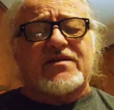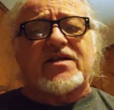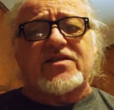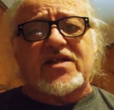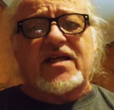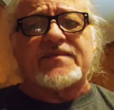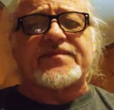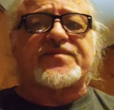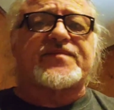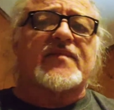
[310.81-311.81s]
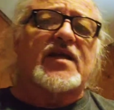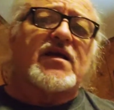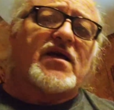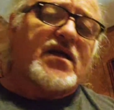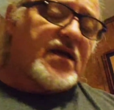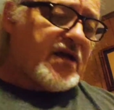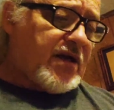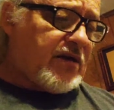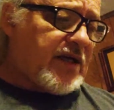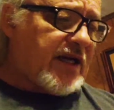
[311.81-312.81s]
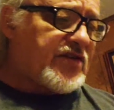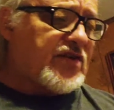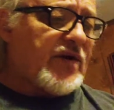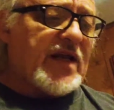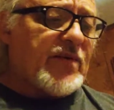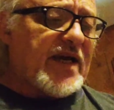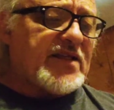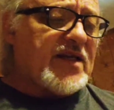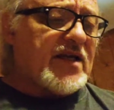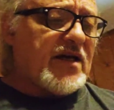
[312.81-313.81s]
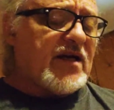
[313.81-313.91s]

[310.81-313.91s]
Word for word: You understand? Okay. So anyway, I did